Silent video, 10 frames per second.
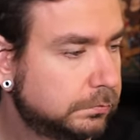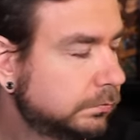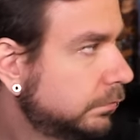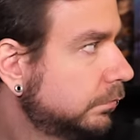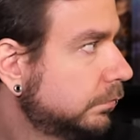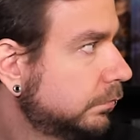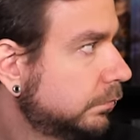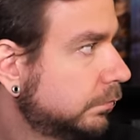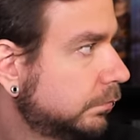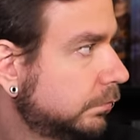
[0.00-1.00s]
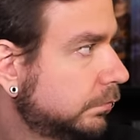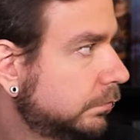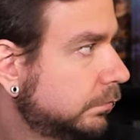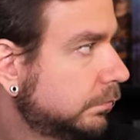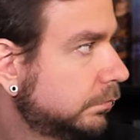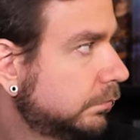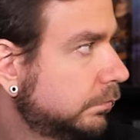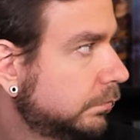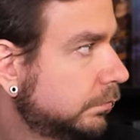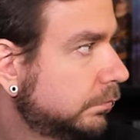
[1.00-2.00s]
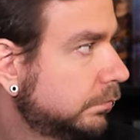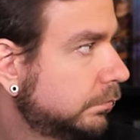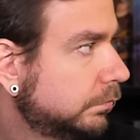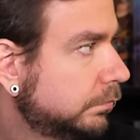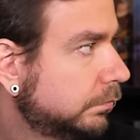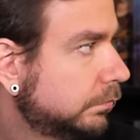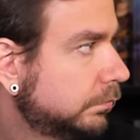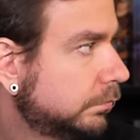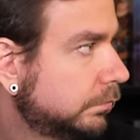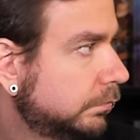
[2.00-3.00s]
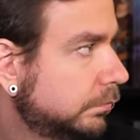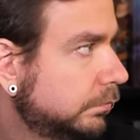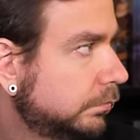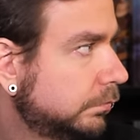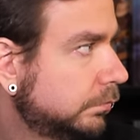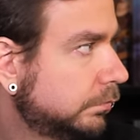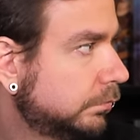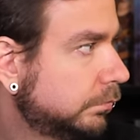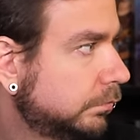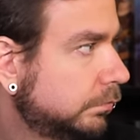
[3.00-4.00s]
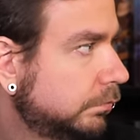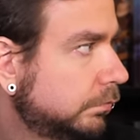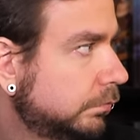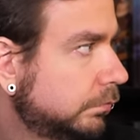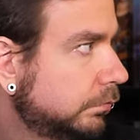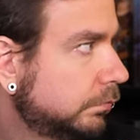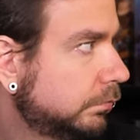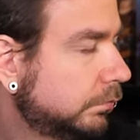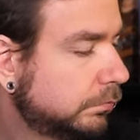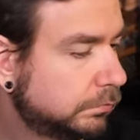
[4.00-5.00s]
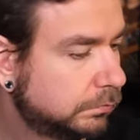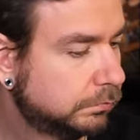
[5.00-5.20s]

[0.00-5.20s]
[no speech]